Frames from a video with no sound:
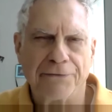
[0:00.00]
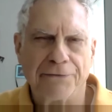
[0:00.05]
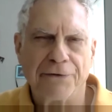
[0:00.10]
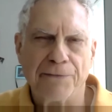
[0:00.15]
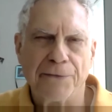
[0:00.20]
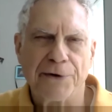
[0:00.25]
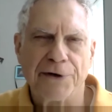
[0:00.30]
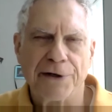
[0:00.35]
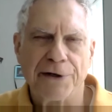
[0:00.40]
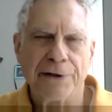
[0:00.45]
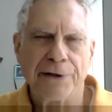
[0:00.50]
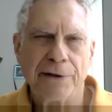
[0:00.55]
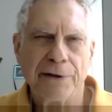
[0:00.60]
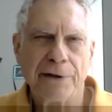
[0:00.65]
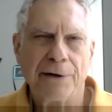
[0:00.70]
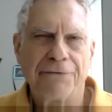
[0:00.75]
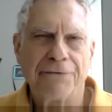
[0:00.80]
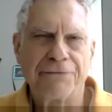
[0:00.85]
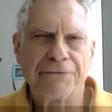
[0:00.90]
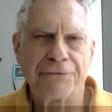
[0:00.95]
from the
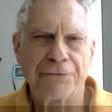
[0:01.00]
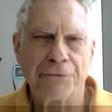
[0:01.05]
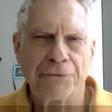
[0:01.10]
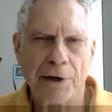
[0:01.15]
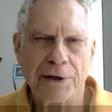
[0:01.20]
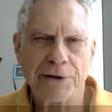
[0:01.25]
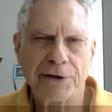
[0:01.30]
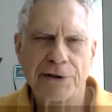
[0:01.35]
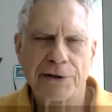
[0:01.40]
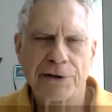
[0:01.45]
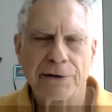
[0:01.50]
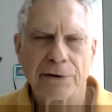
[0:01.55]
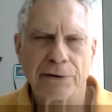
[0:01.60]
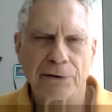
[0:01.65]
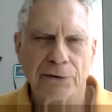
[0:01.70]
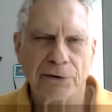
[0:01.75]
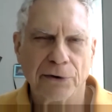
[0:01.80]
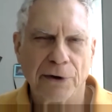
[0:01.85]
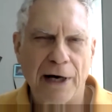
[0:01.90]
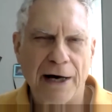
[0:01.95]
front
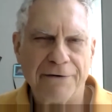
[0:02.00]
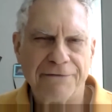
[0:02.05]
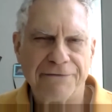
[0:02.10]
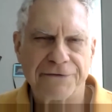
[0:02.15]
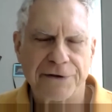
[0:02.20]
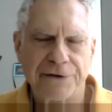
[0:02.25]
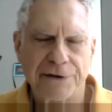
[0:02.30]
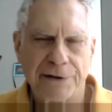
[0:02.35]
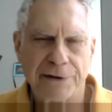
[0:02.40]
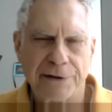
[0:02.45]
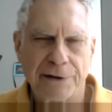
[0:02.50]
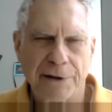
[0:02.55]
left,